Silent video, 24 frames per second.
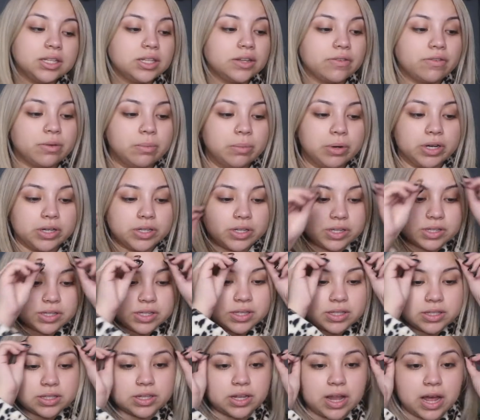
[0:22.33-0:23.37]
different person
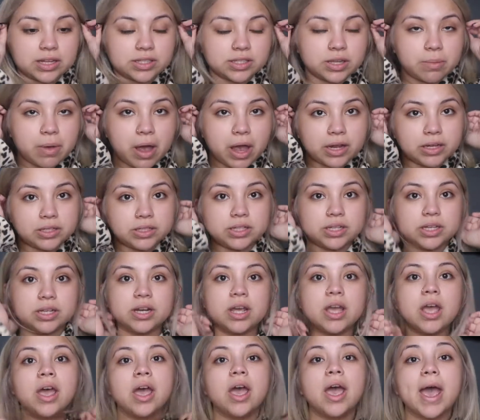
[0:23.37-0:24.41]
since the last time I did
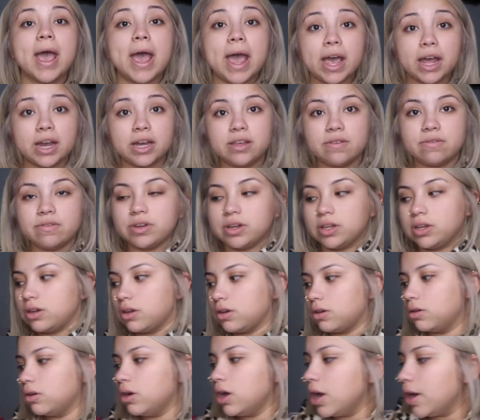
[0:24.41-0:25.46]
any
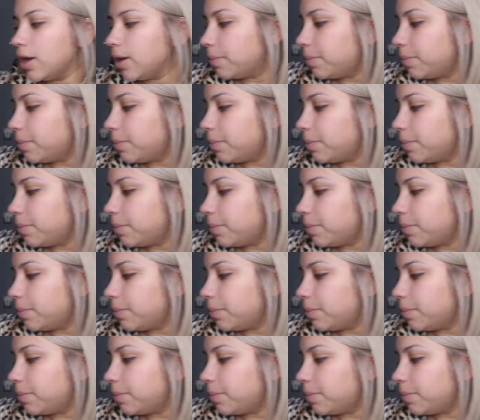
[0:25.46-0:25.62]
video.